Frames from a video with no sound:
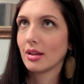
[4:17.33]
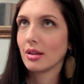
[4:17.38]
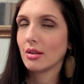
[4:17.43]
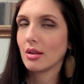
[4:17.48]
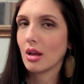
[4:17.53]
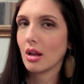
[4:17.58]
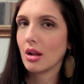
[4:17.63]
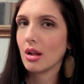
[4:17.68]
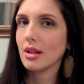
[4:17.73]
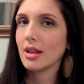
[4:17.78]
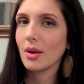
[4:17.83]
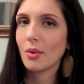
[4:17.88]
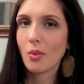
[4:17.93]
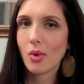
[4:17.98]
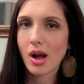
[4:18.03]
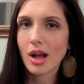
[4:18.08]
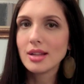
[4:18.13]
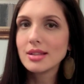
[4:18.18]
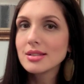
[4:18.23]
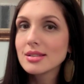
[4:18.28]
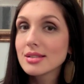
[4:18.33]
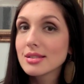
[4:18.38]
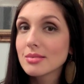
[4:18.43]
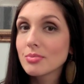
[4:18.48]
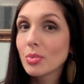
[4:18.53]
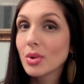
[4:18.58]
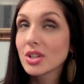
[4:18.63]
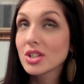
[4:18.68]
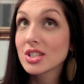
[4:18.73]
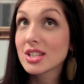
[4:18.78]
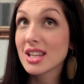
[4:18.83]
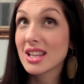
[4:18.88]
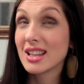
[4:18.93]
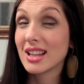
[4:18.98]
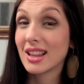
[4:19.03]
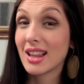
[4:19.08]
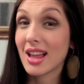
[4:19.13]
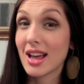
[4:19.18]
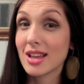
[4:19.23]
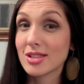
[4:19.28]
Not all at once, but in the
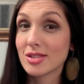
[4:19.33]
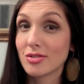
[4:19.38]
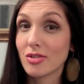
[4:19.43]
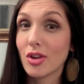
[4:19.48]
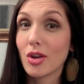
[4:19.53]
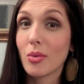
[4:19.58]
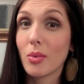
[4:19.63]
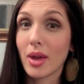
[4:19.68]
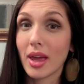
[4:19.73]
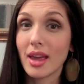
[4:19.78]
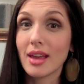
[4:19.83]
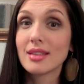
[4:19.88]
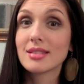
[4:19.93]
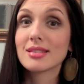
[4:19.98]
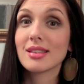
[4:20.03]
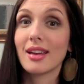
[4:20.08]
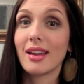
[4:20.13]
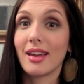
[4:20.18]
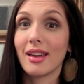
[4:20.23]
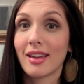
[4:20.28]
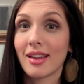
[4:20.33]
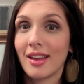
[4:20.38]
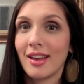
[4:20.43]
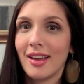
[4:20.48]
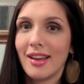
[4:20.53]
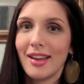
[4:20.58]
last few weeks, like,